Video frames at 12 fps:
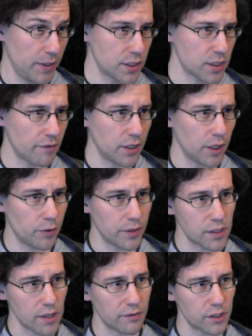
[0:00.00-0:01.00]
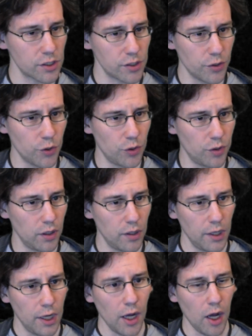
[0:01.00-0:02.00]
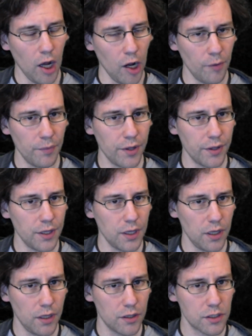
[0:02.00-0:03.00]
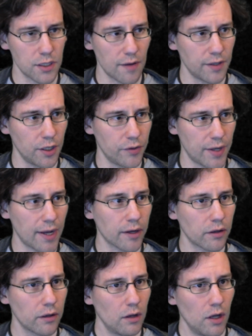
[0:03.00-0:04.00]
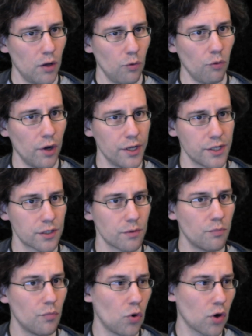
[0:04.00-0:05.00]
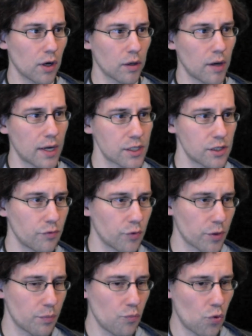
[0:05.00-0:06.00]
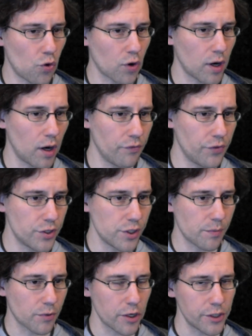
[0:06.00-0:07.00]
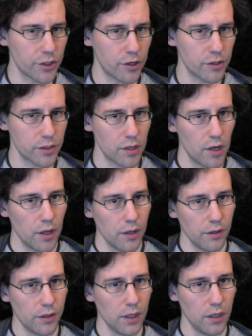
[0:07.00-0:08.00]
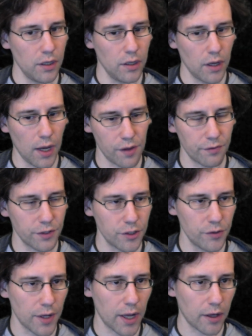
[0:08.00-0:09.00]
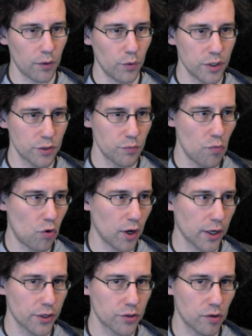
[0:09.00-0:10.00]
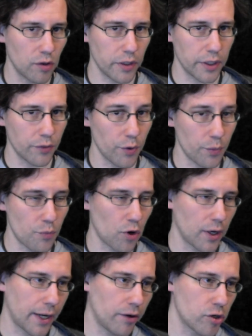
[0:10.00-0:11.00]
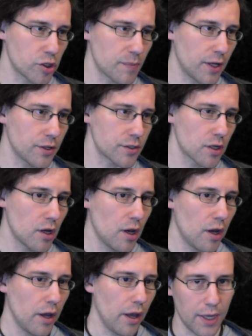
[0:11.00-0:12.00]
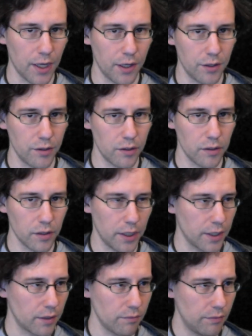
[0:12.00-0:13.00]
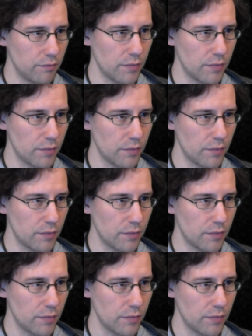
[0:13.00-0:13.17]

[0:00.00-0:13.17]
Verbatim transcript: I went seven oh and seven two. Um, the seven oh deck was more aggressive with more of the cheap creatures. The seven two deck was more controlling with more counterspells and like